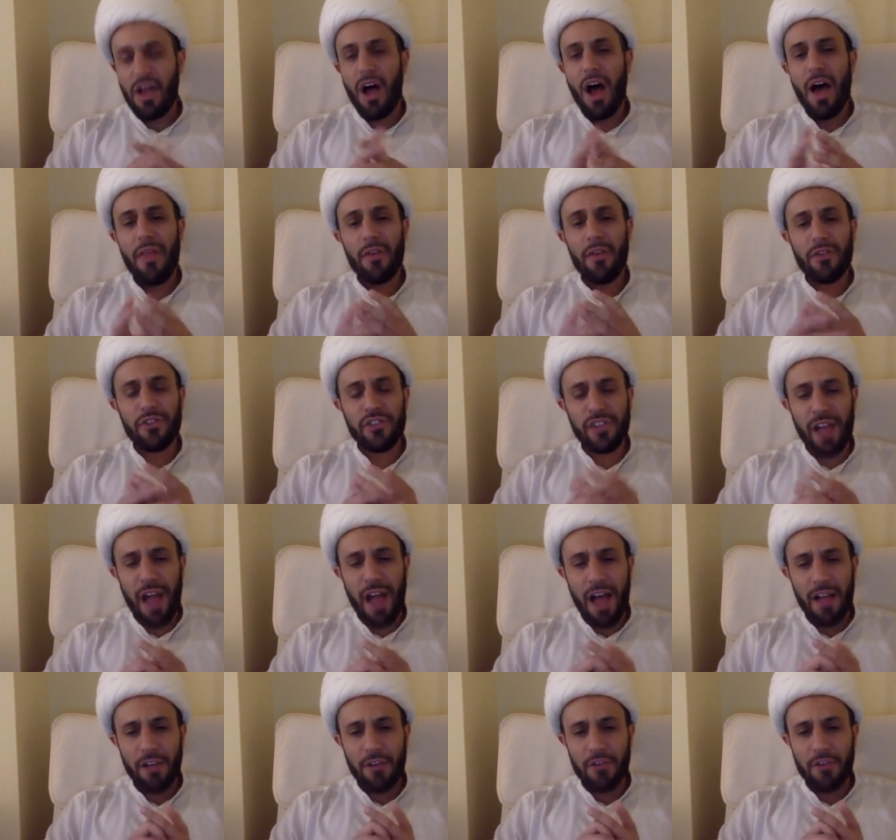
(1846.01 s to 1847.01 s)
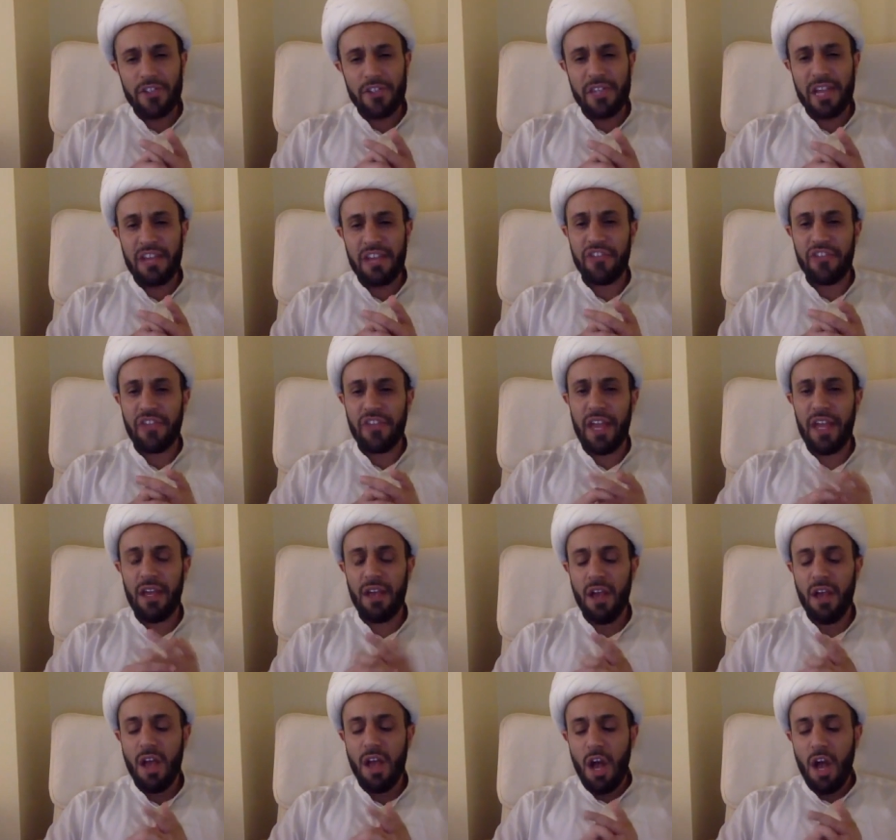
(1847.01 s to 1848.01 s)
Other scholars, they
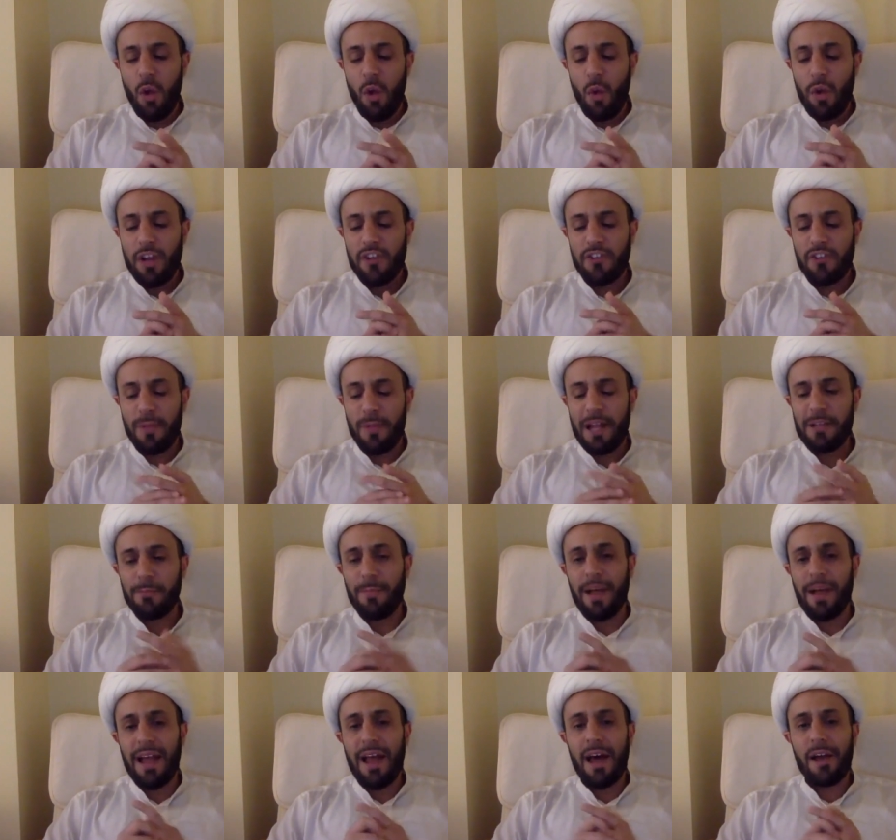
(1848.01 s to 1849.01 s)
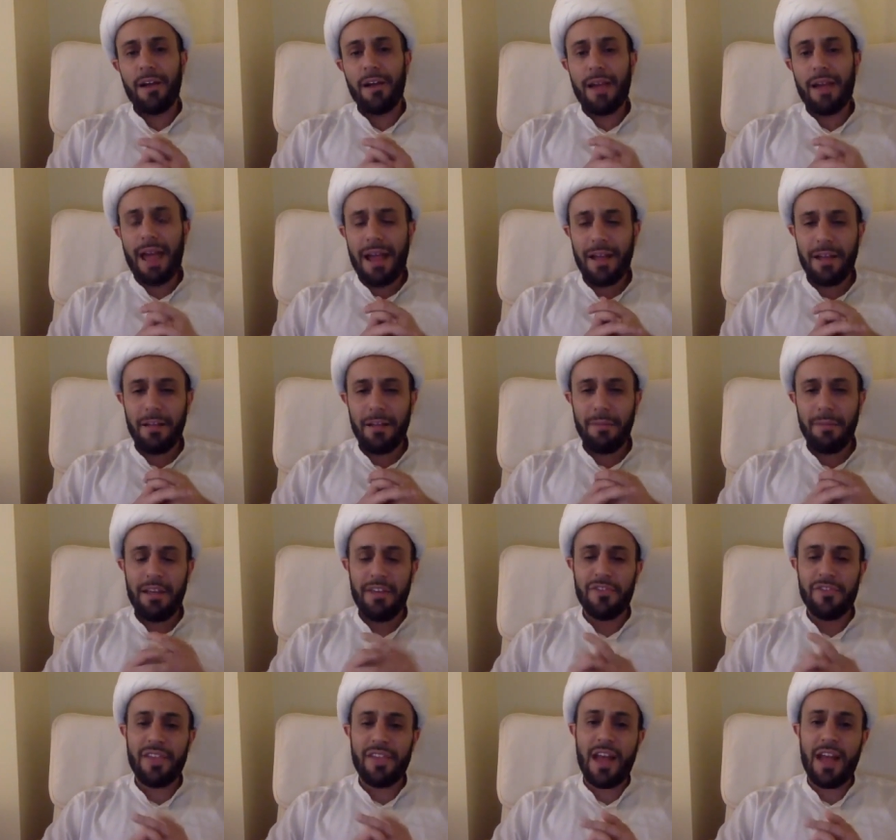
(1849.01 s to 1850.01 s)
say what is meant by ar-rahm
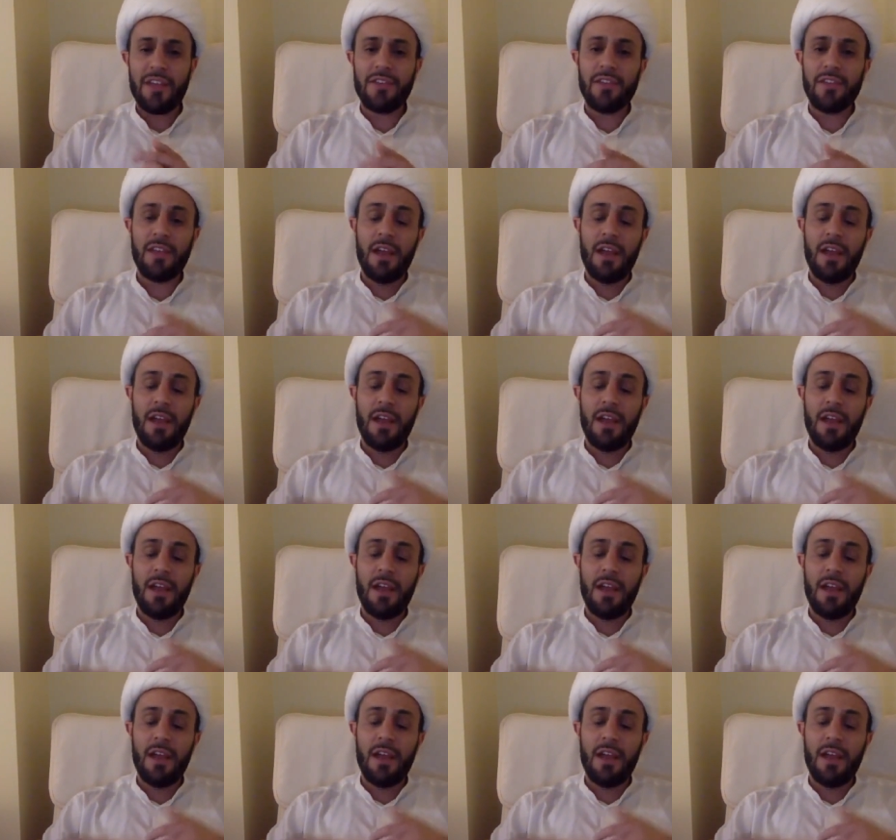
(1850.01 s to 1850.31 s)
is that